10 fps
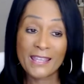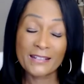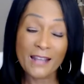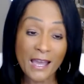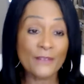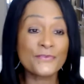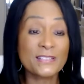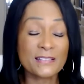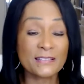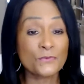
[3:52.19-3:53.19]
And
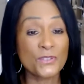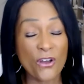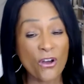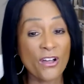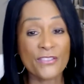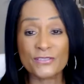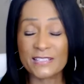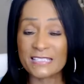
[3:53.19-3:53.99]
obviously, with all those